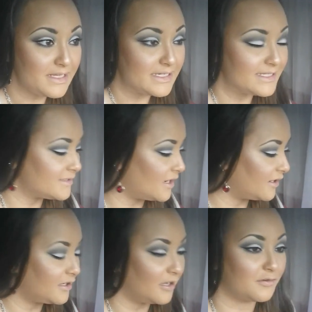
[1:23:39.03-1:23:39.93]
It's
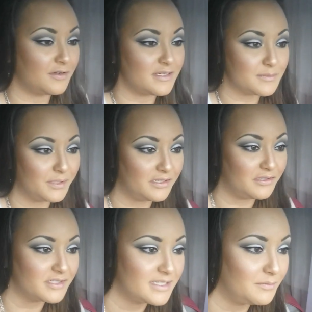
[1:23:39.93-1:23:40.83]
not a cut crease, but it
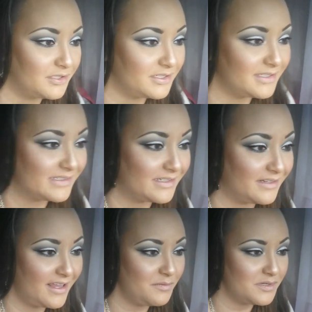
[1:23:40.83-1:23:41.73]
looks similar, doesn't
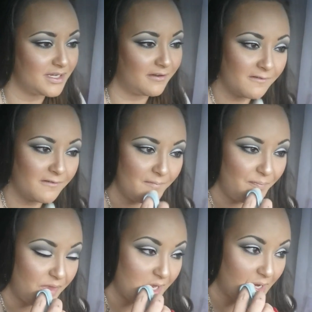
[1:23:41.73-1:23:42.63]
it? Hey Michelle,
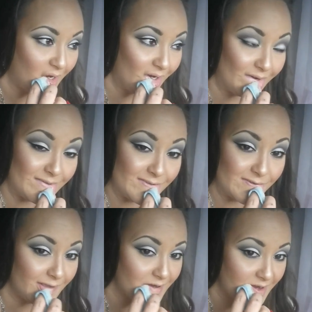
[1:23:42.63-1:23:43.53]
it does
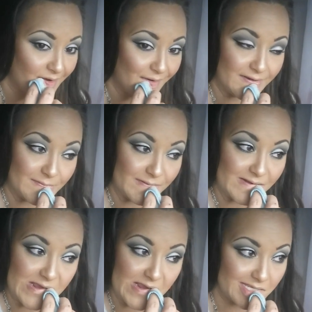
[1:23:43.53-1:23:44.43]
look like a cut crease, but
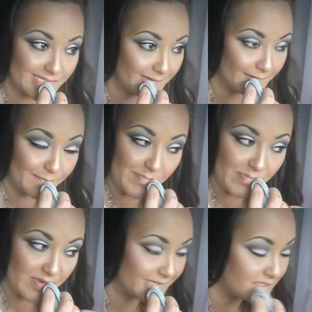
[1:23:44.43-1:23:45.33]
it isn't.
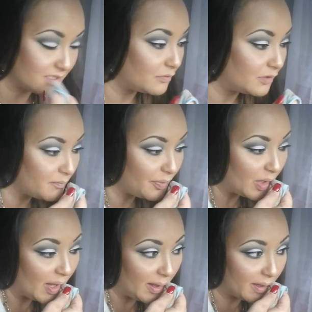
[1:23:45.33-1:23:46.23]
It isn't one.
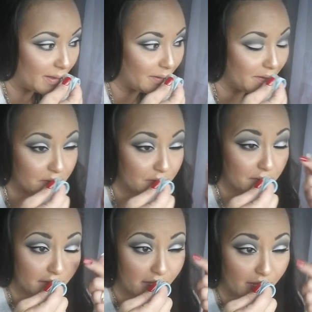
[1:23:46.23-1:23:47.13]
The cut crease would
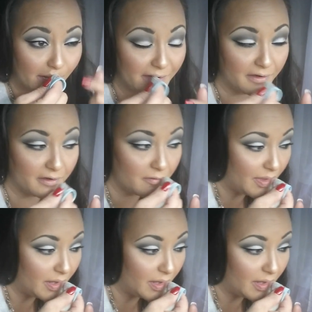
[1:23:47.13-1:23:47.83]
be a lot higher.